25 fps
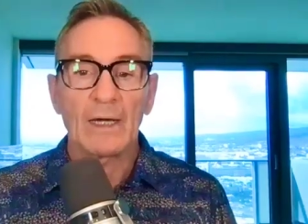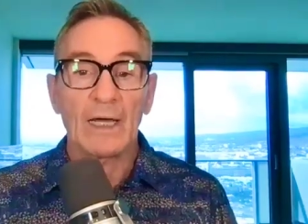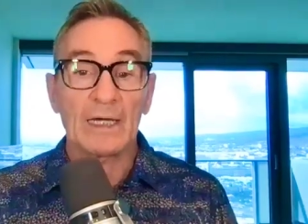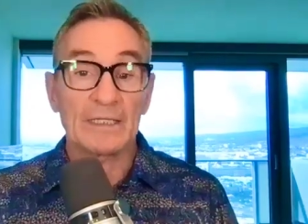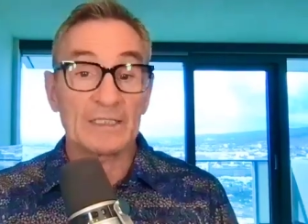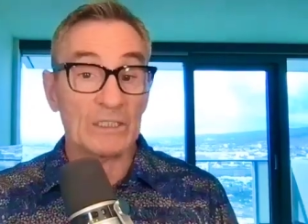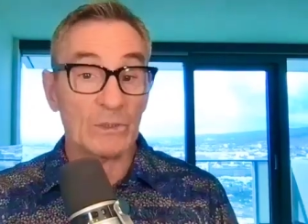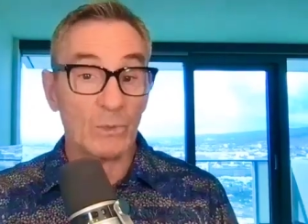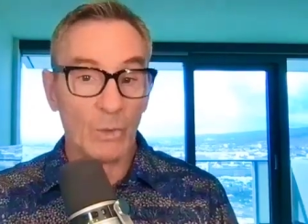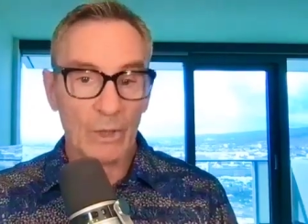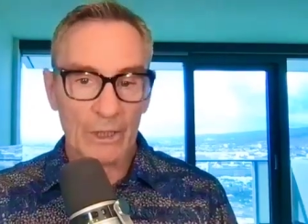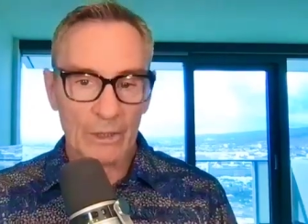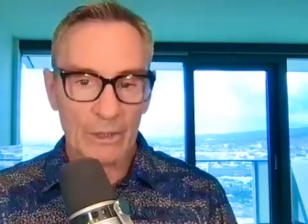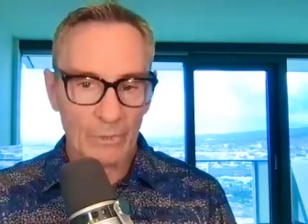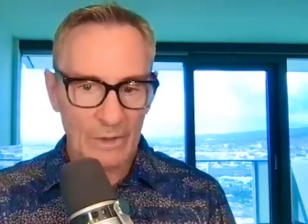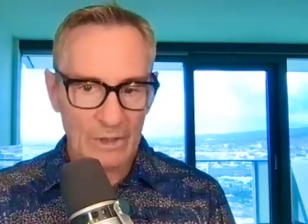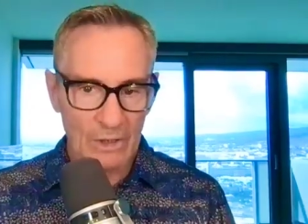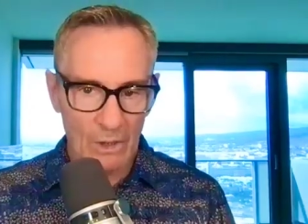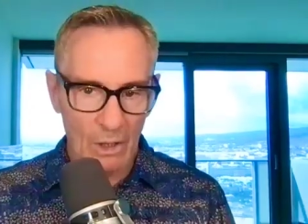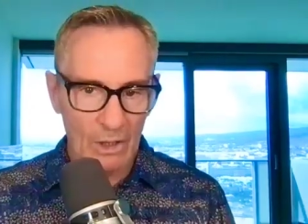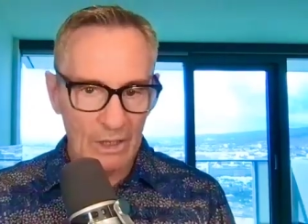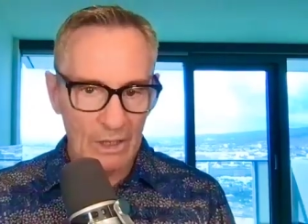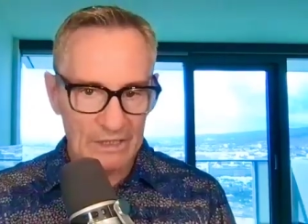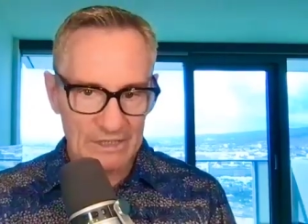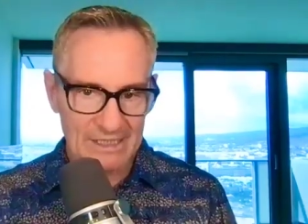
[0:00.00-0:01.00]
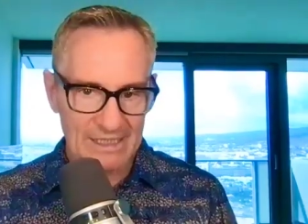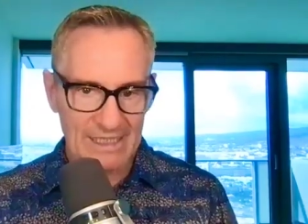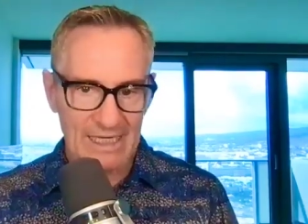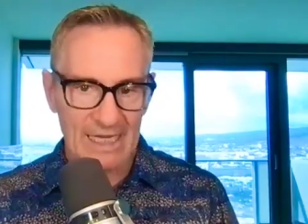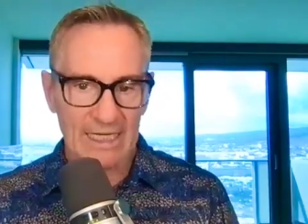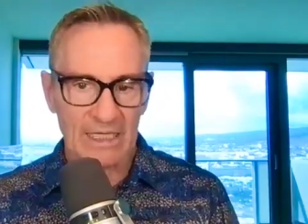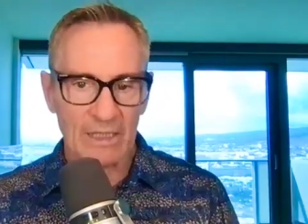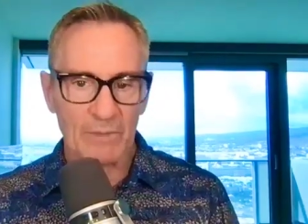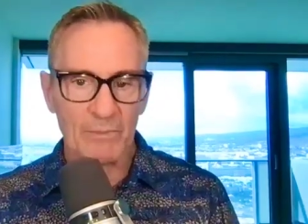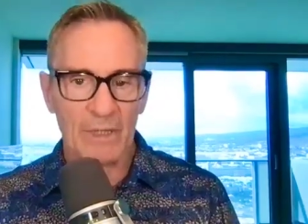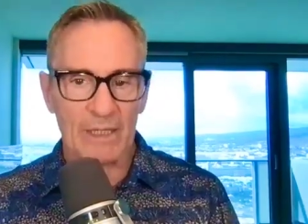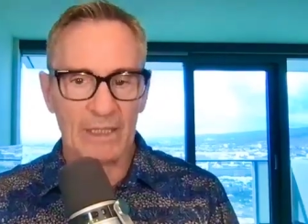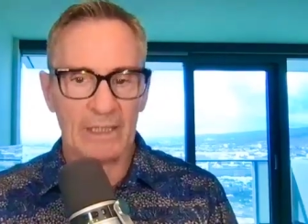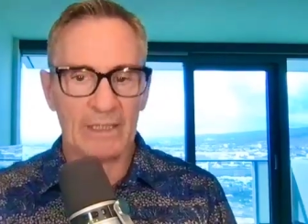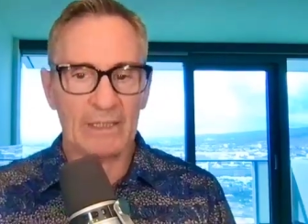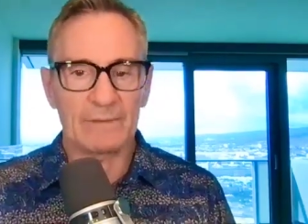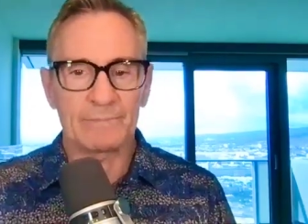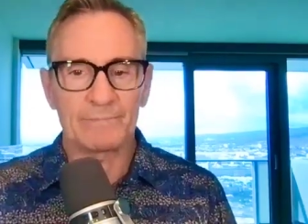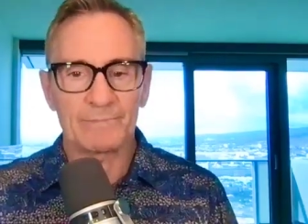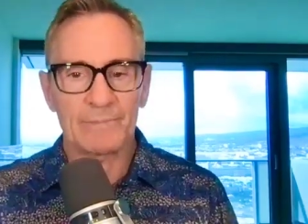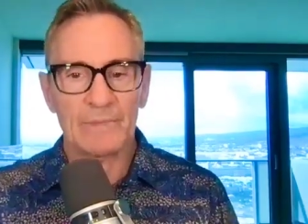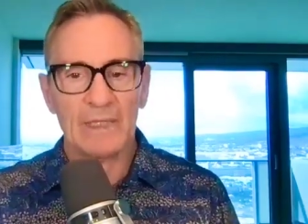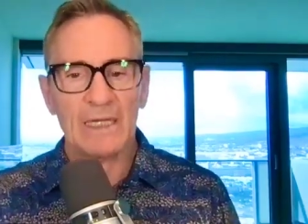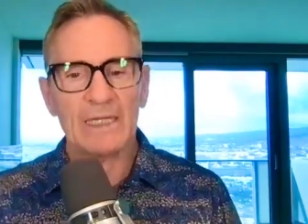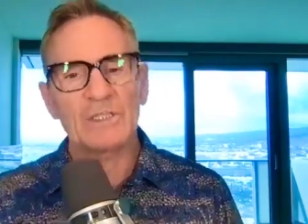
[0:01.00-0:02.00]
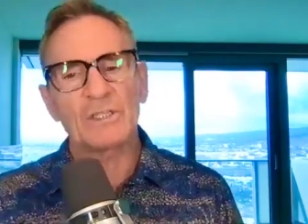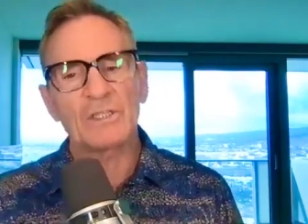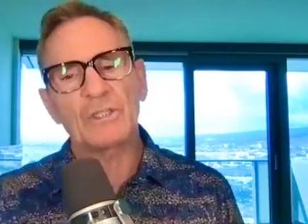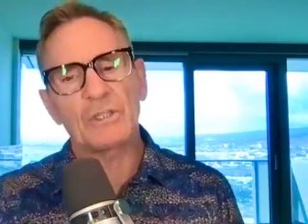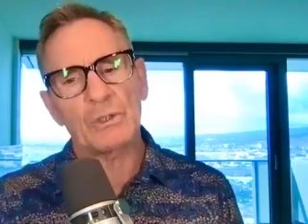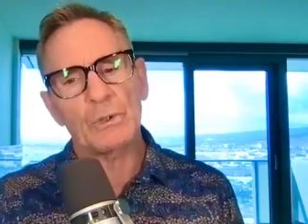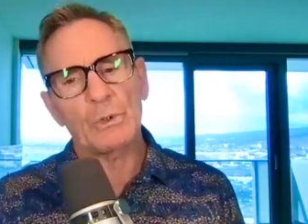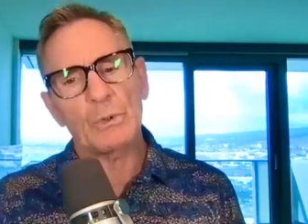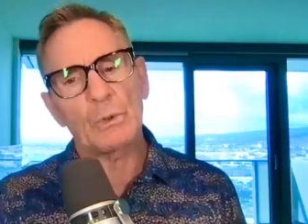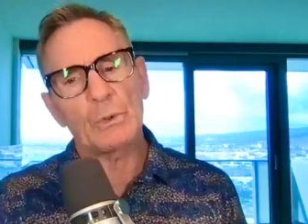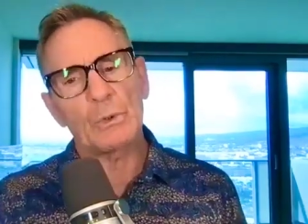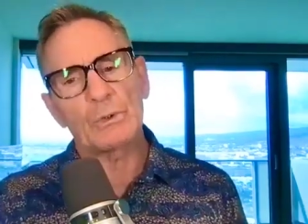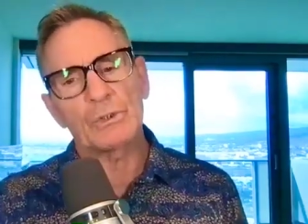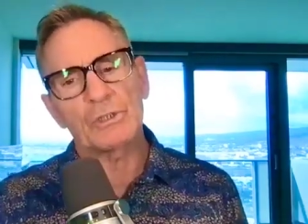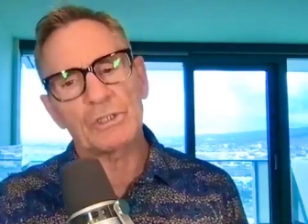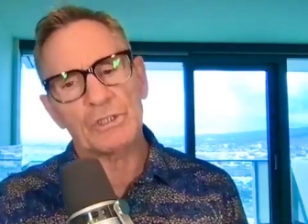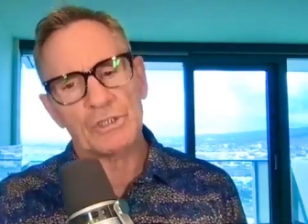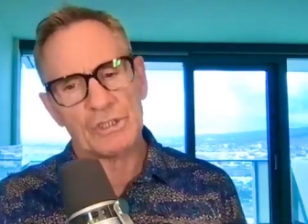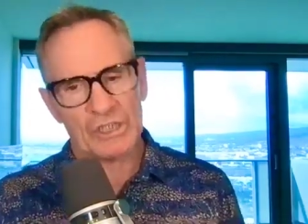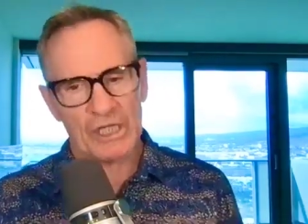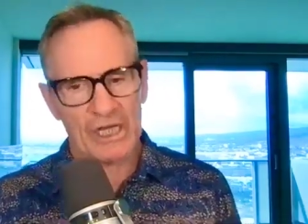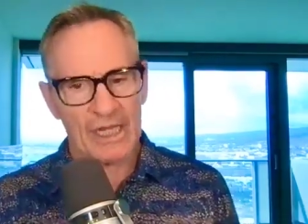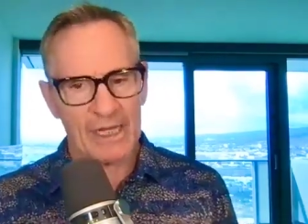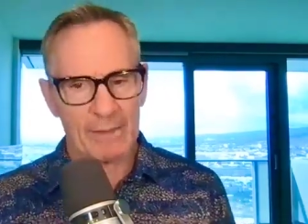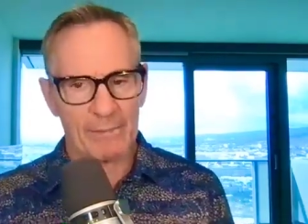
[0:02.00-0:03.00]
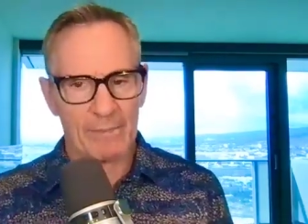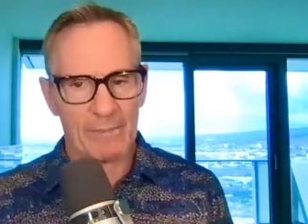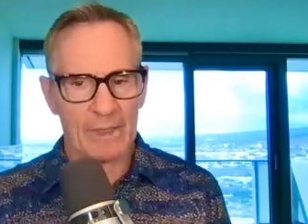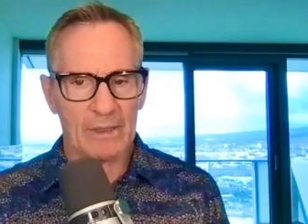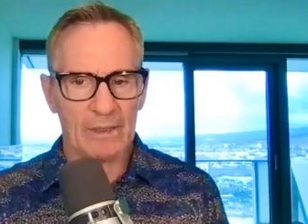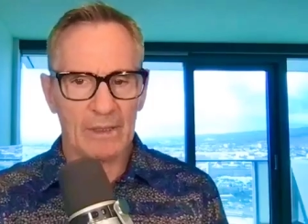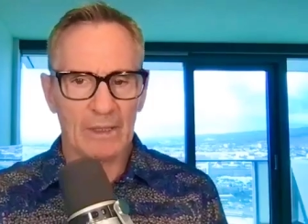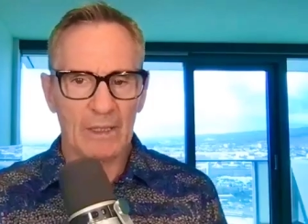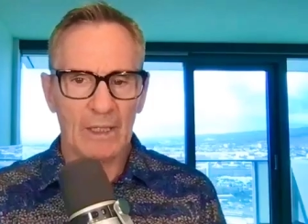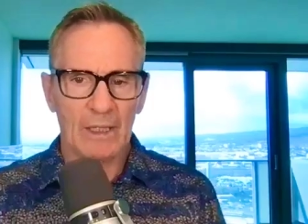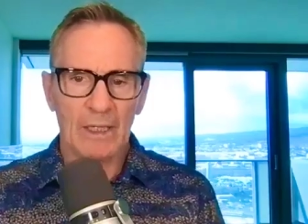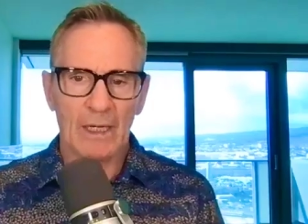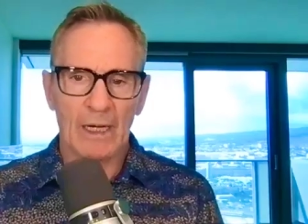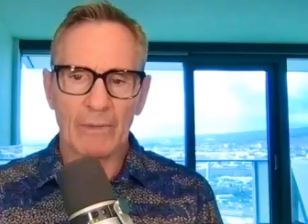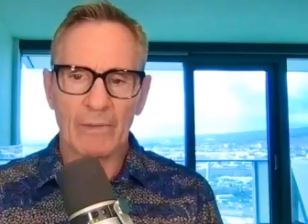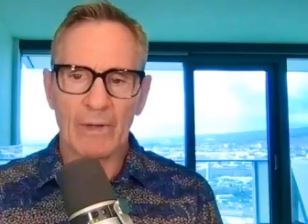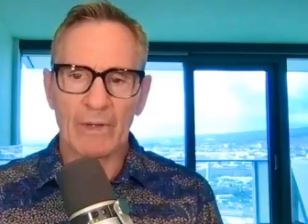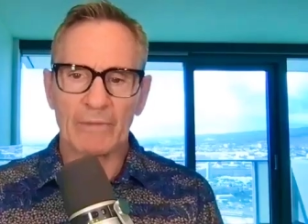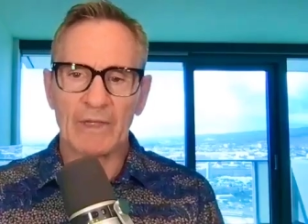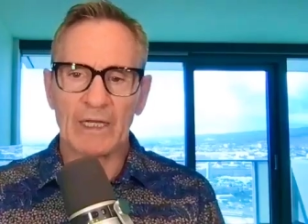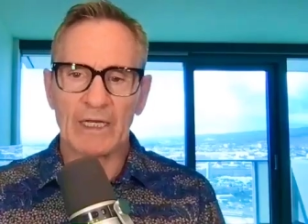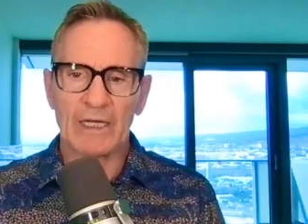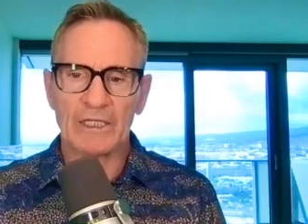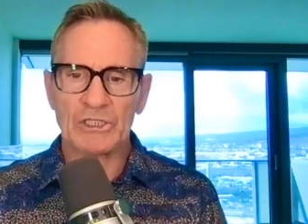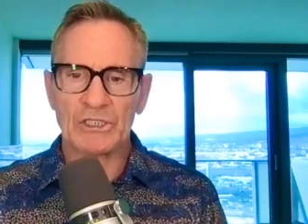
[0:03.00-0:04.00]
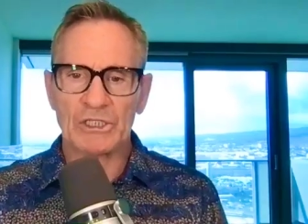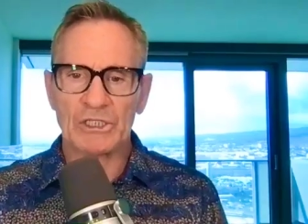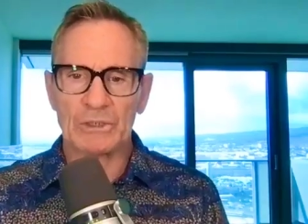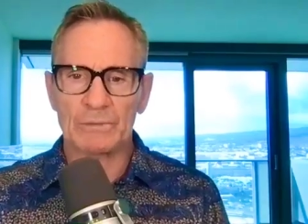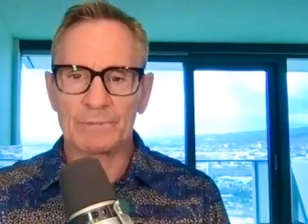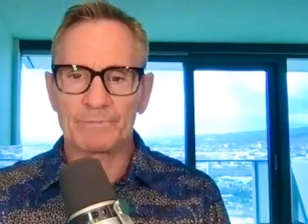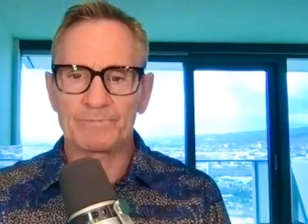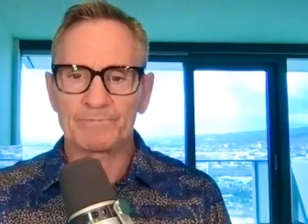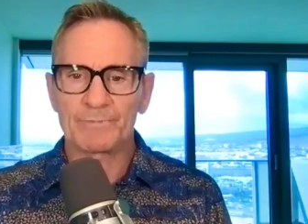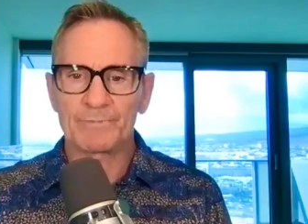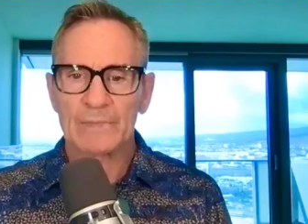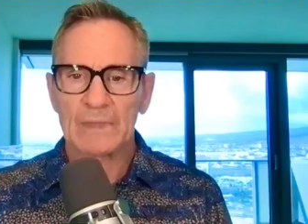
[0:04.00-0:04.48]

I didn't want to acknowledge it to anybody. Had huge shame around that issue.